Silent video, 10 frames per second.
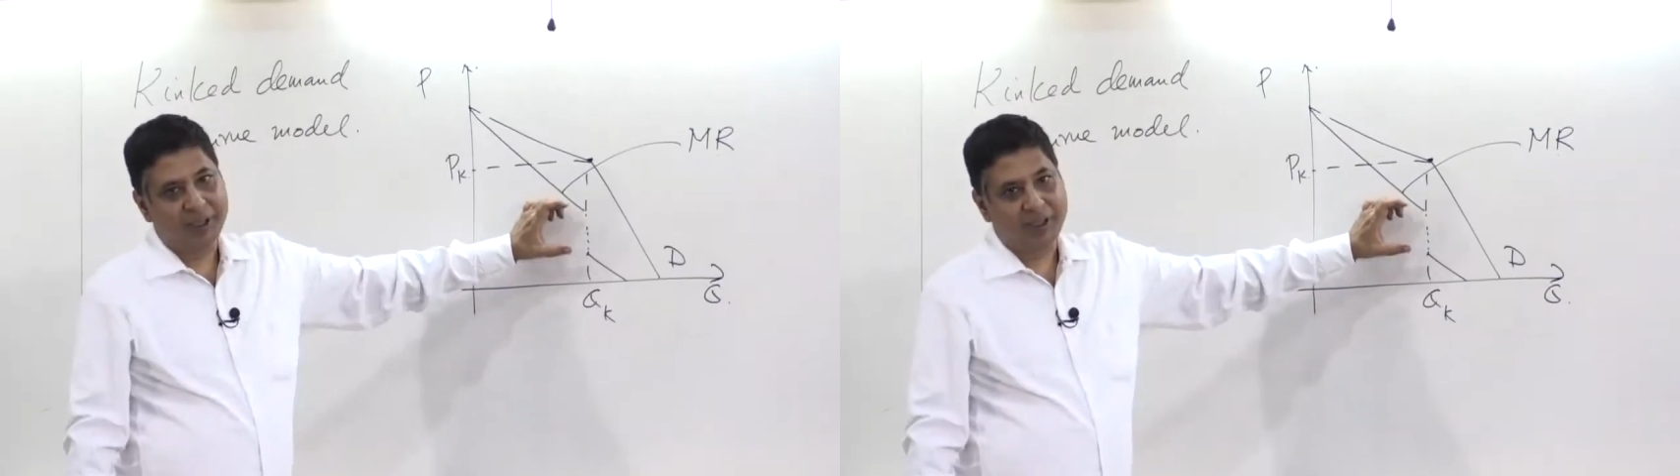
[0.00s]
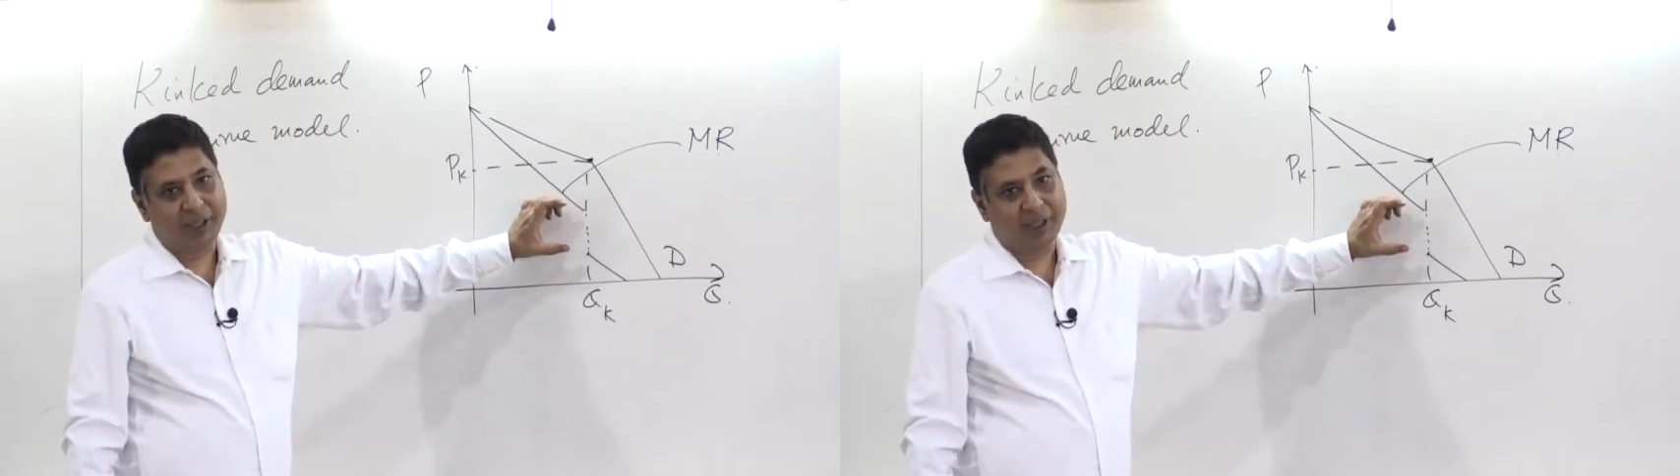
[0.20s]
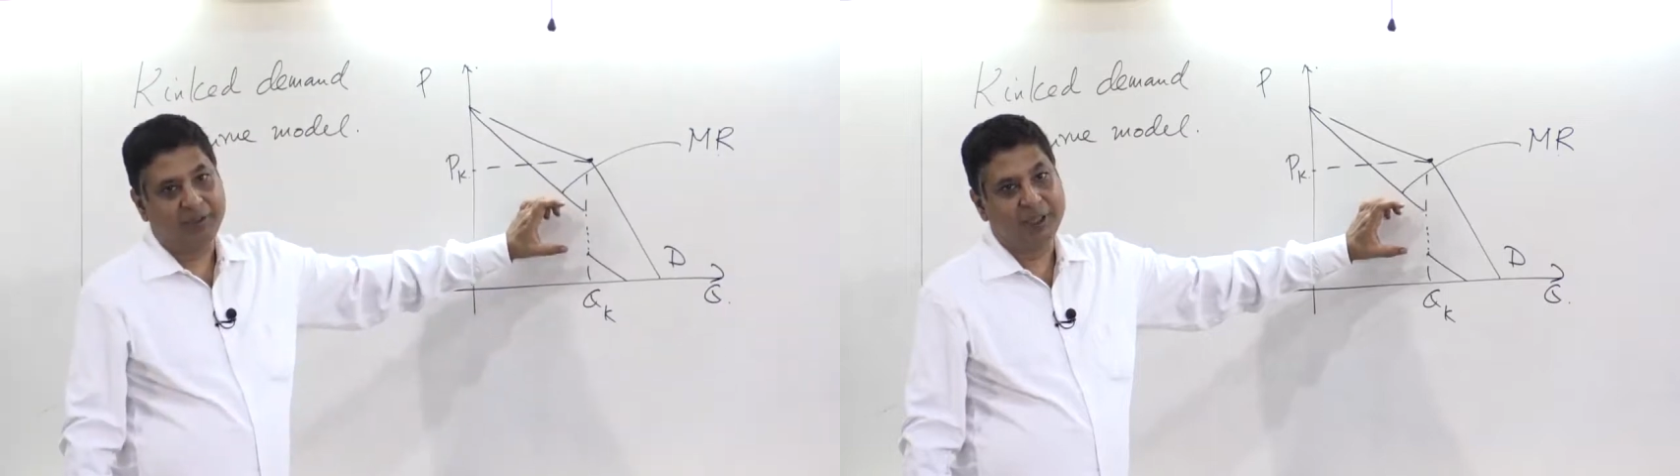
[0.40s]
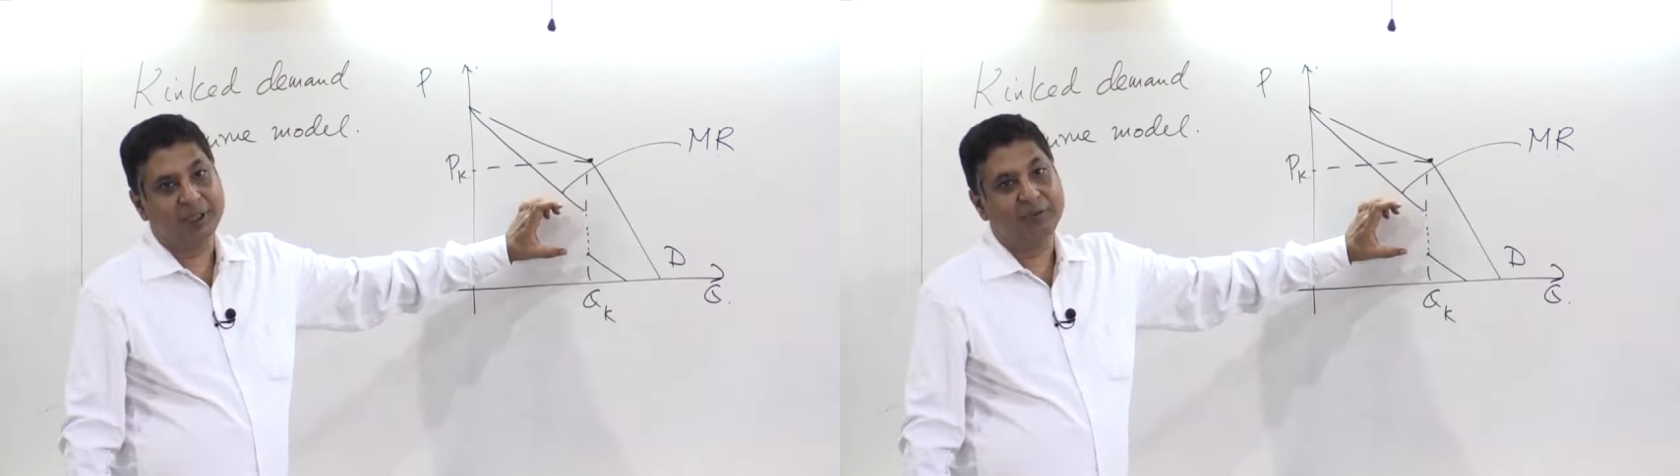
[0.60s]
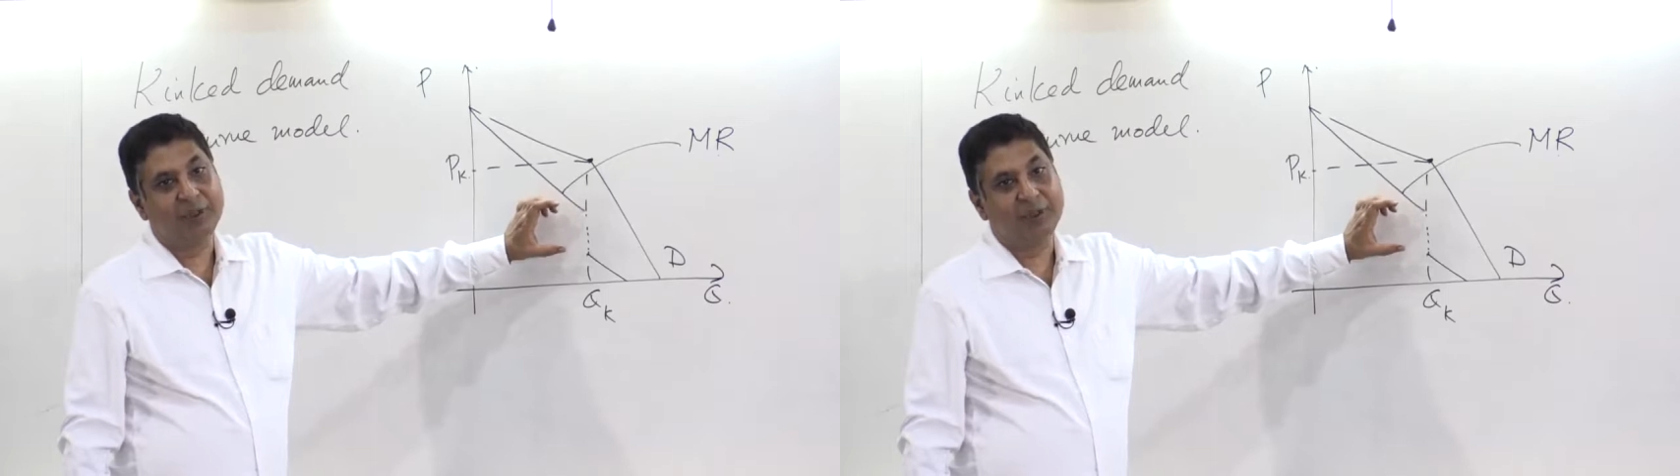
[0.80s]

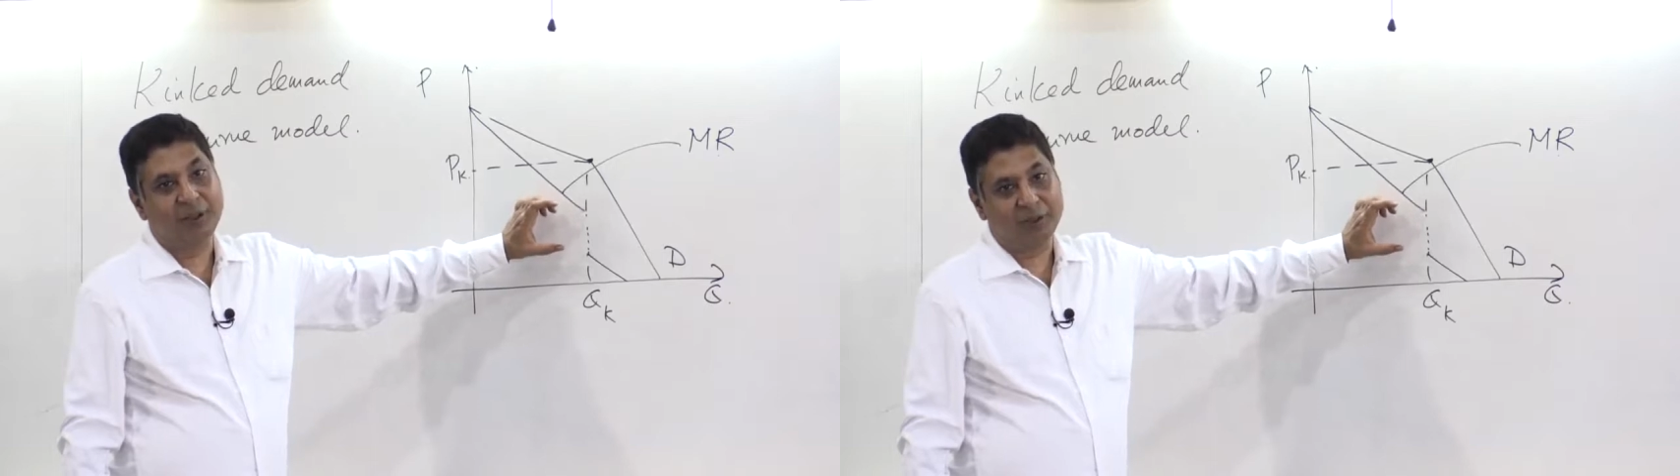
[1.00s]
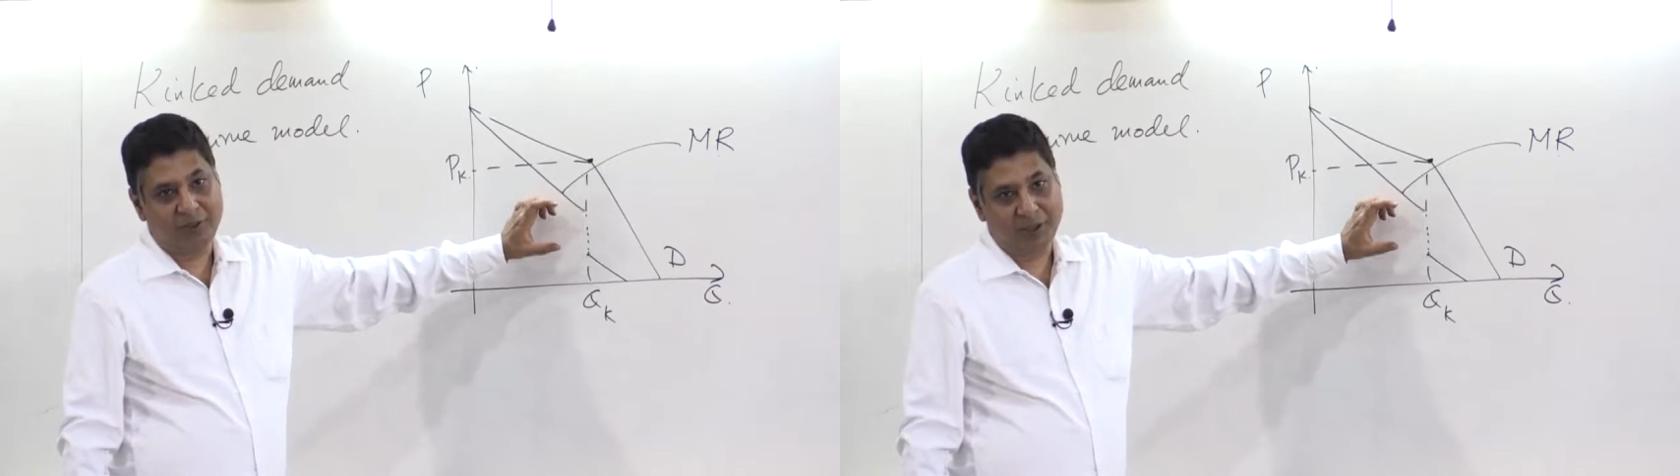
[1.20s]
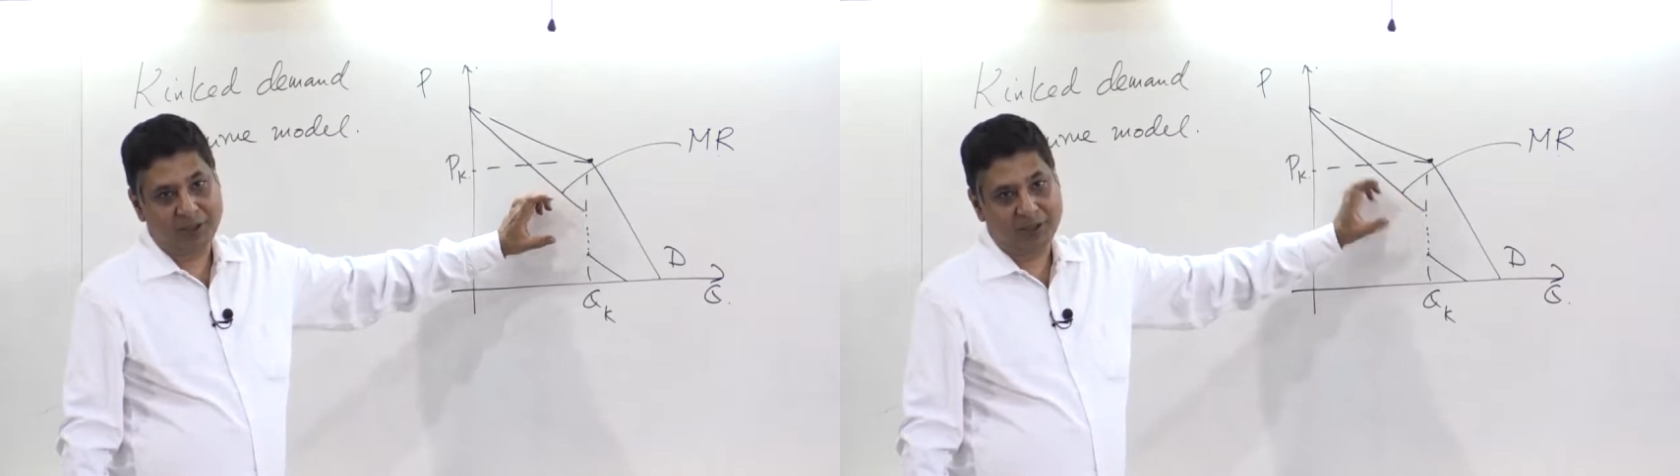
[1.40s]
derivative will not be,